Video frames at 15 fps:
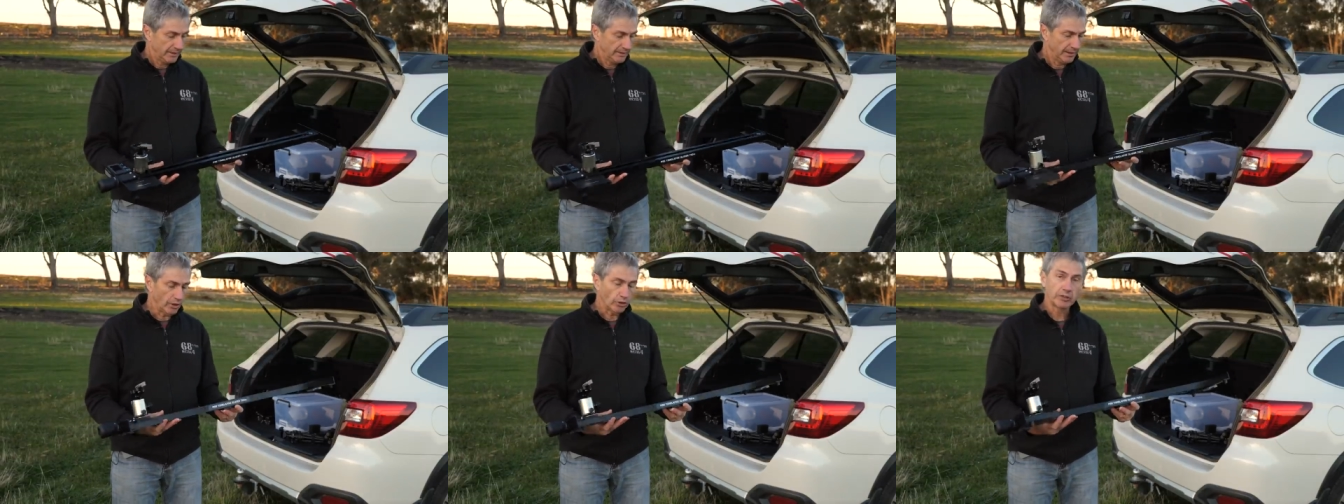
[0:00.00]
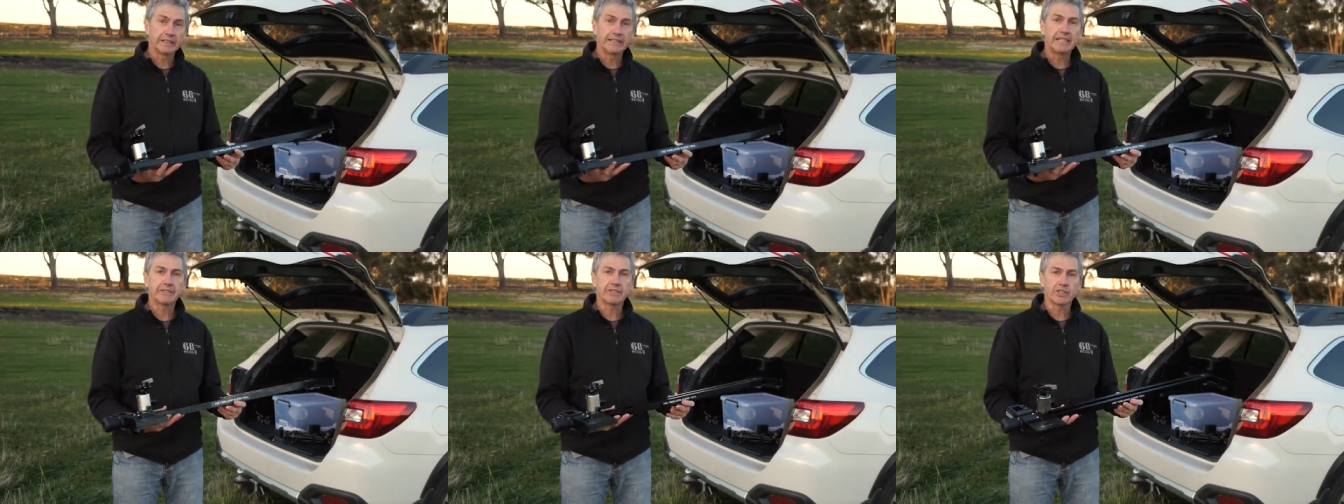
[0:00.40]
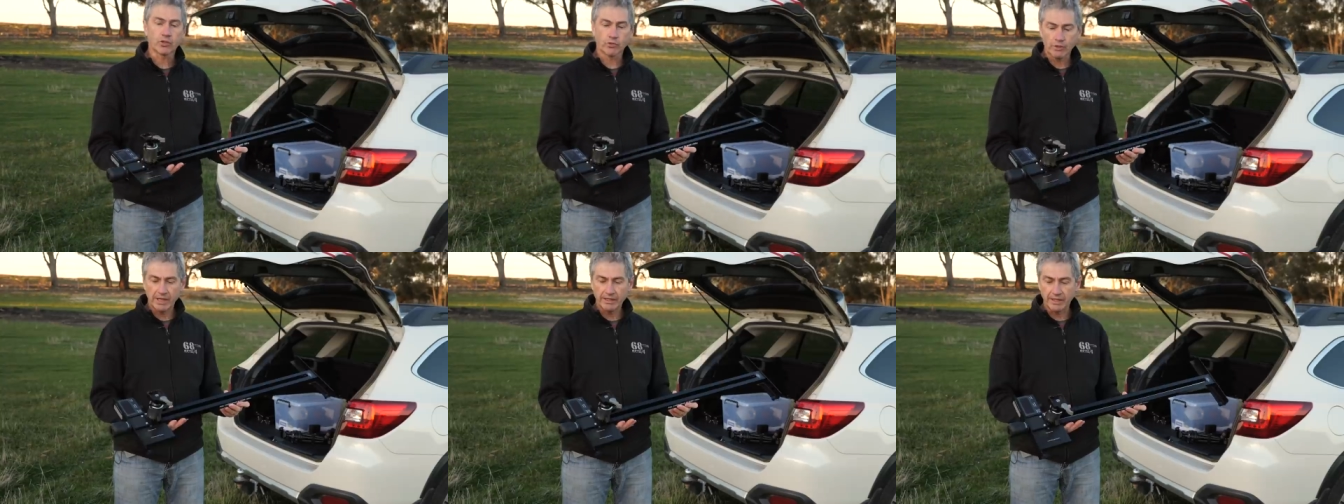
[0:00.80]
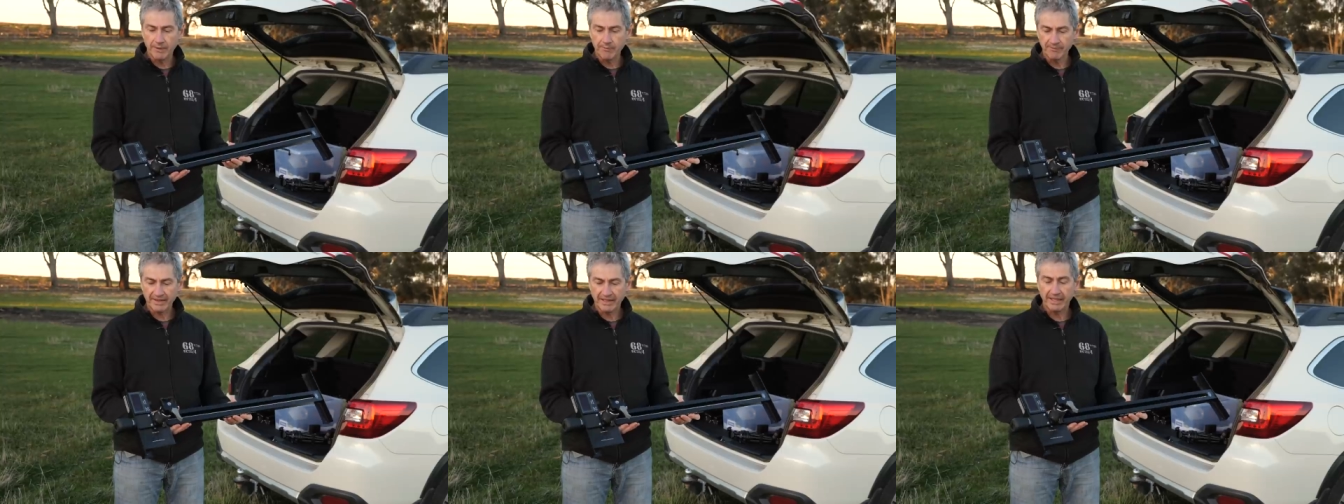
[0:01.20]
locally here in
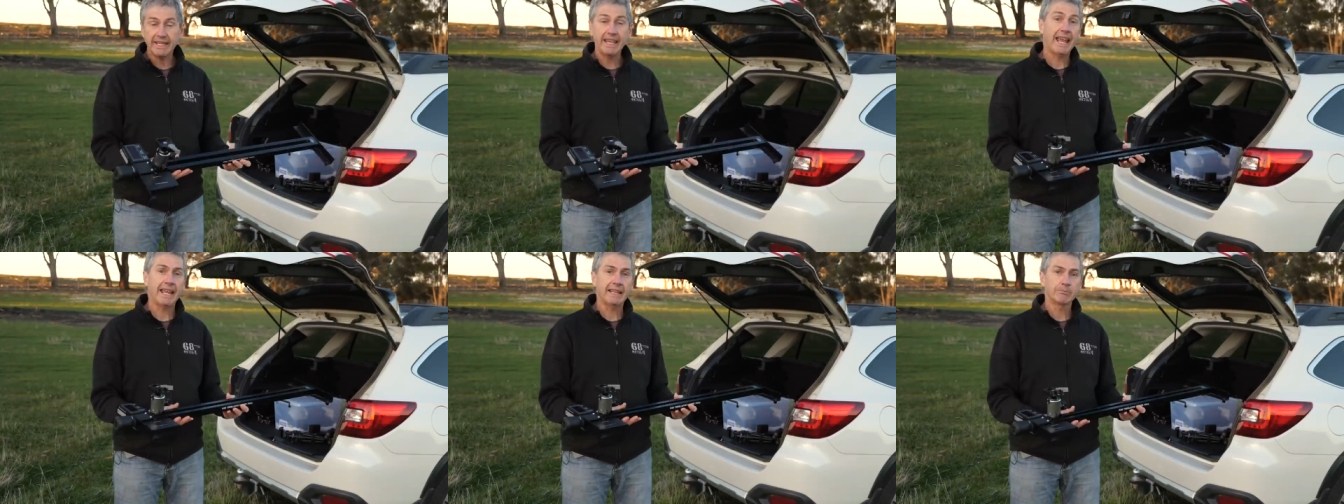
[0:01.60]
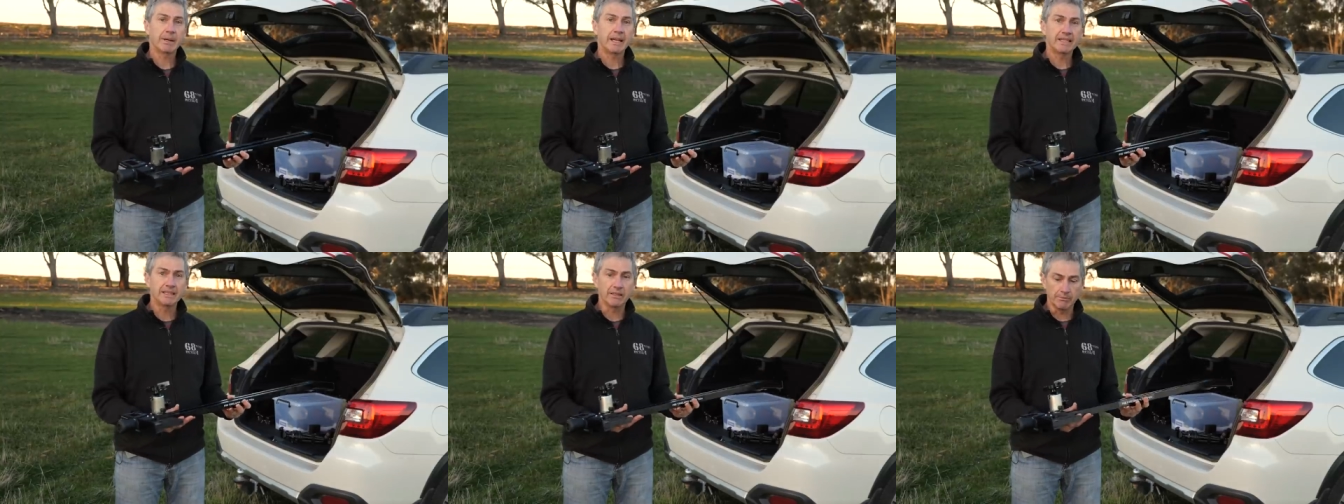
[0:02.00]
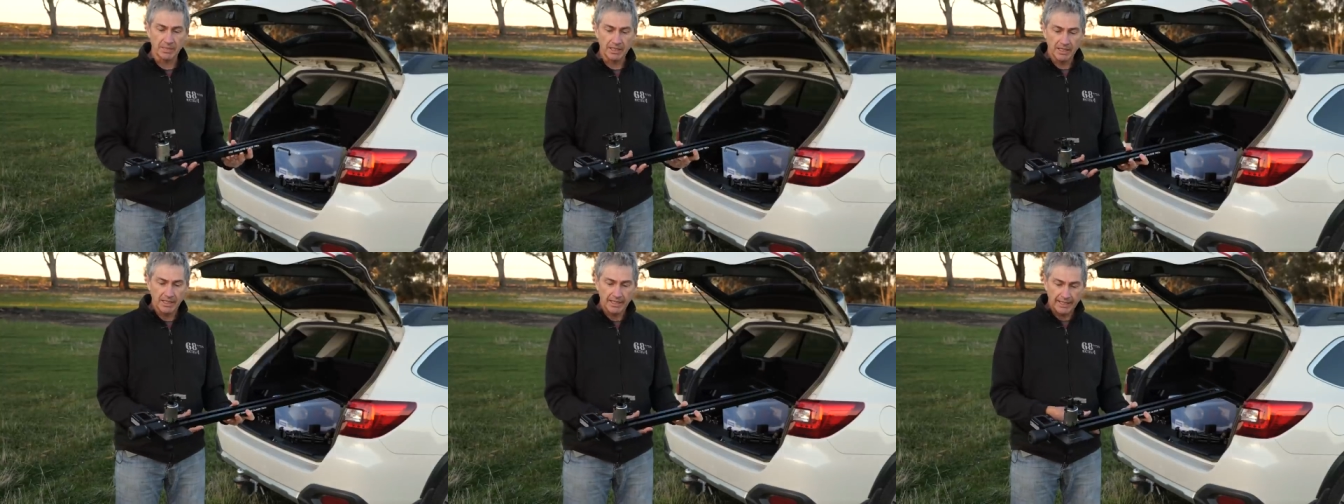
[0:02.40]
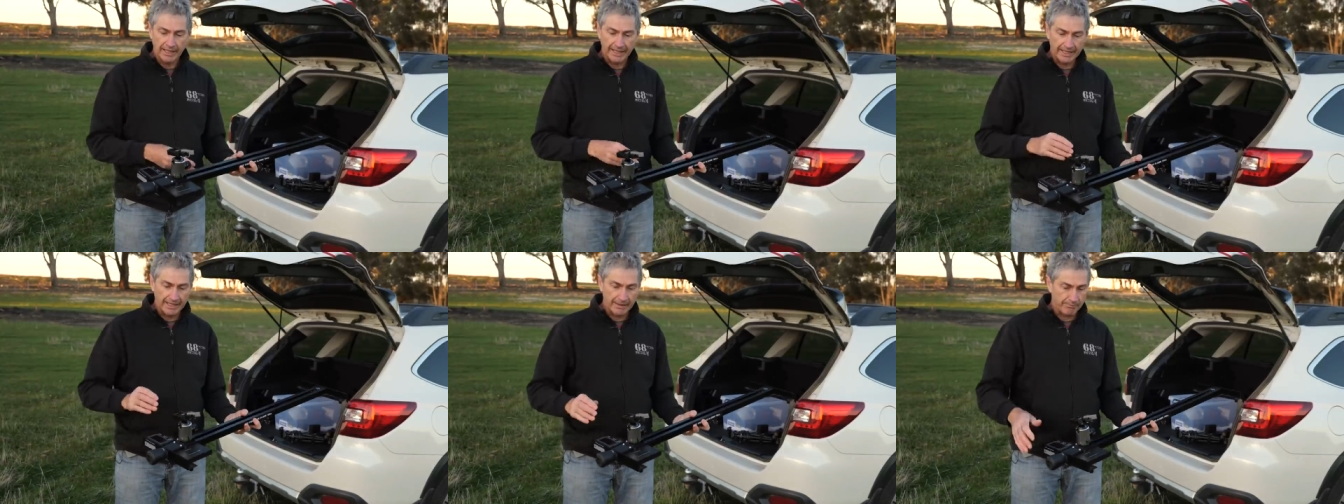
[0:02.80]
Australia, he handmade them.
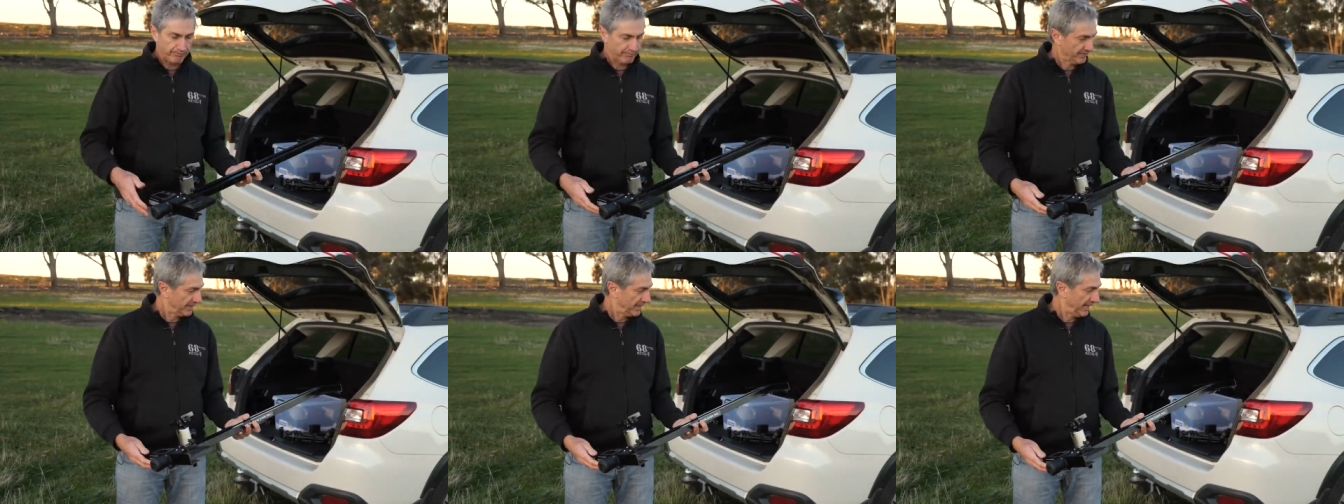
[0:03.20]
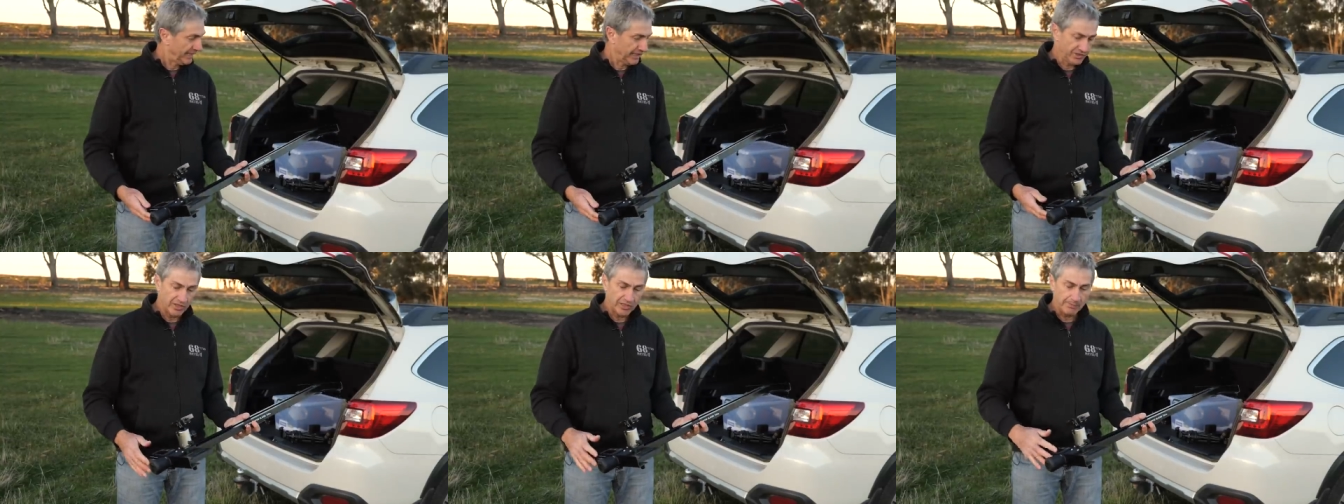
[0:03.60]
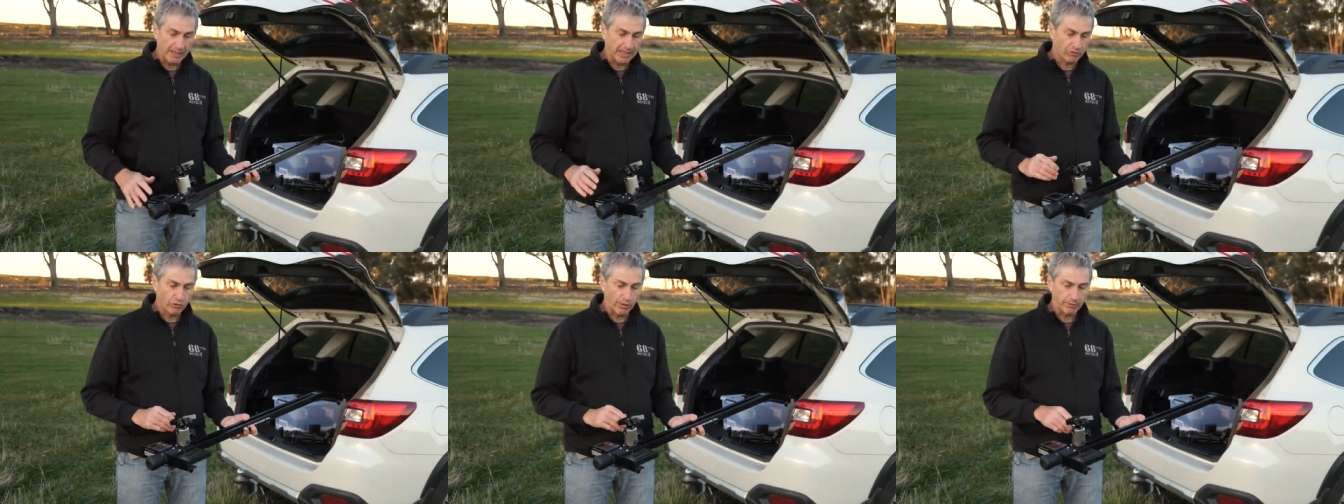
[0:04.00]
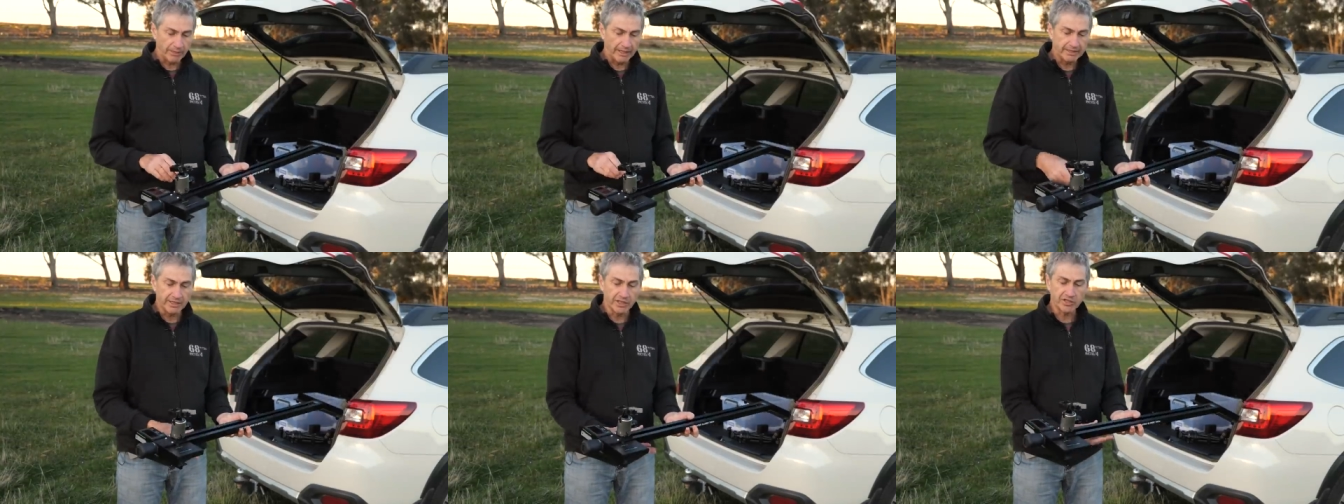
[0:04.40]
Um, and it's just battery
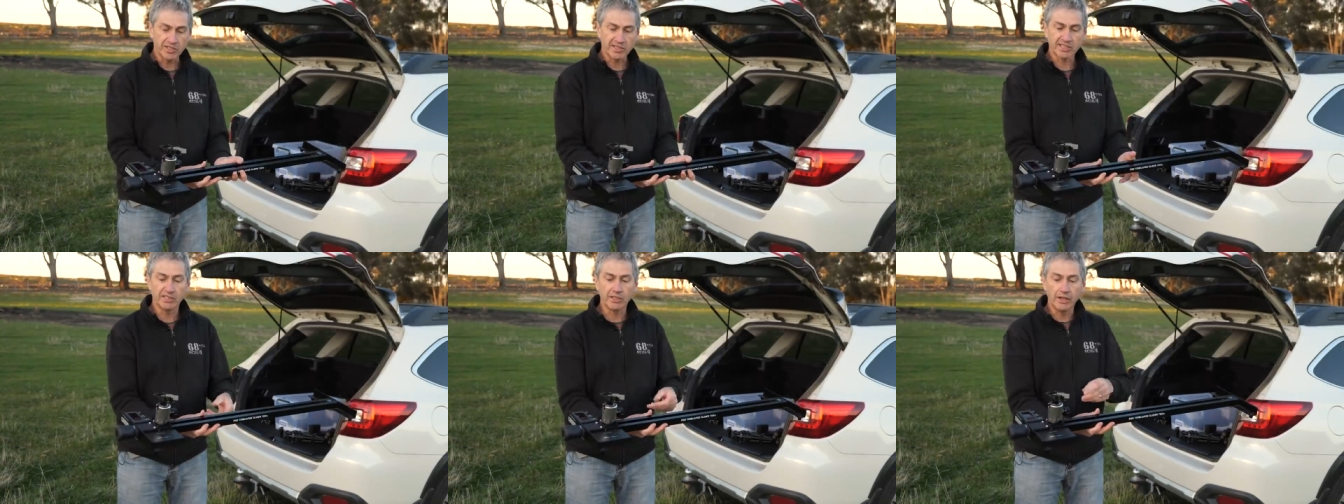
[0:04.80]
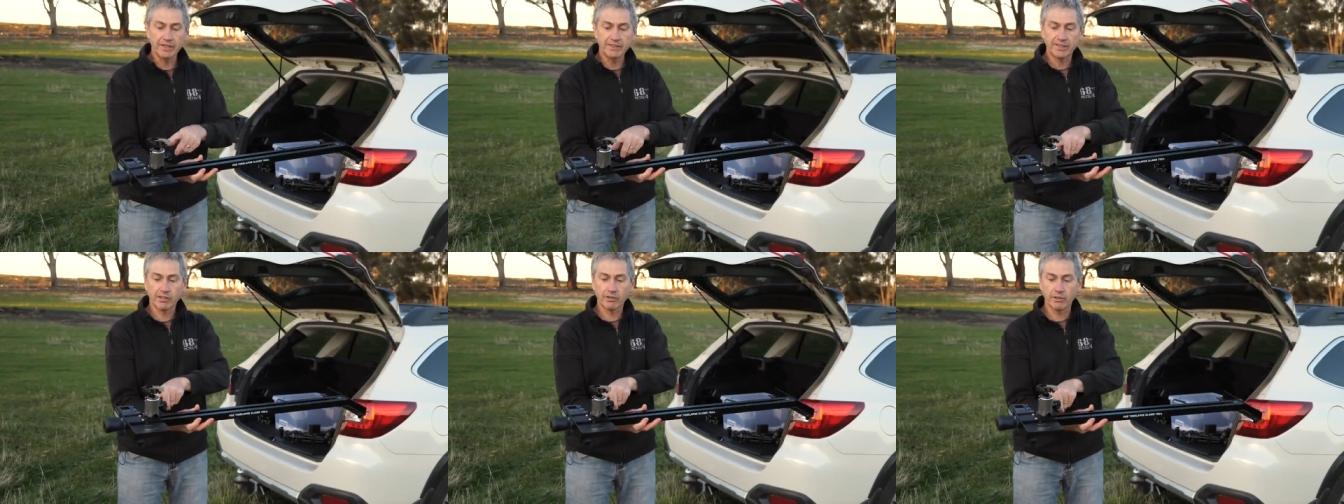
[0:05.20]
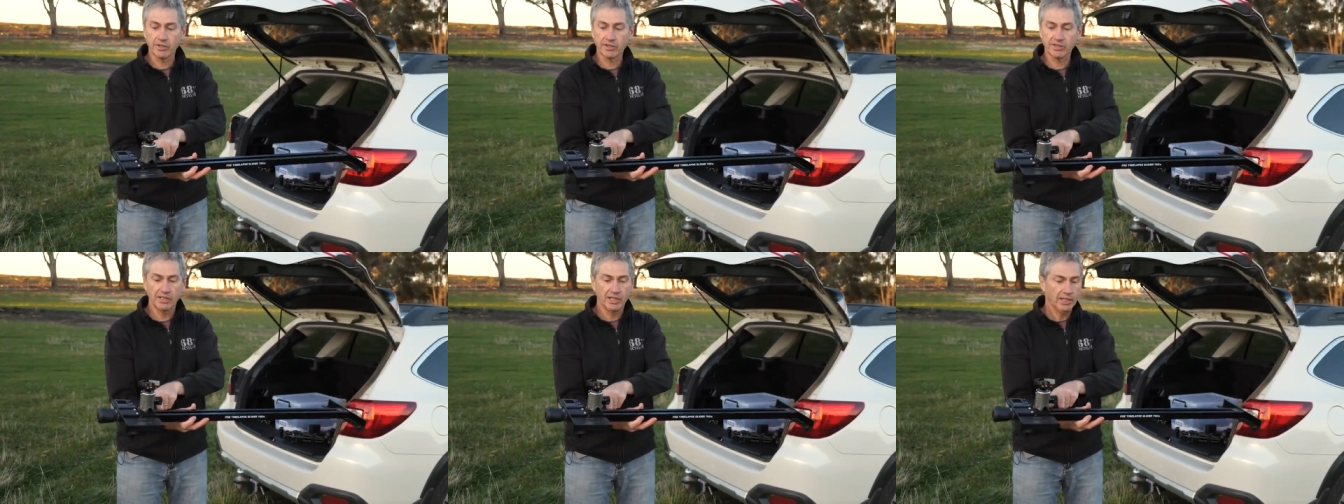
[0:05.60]
operated it just slides across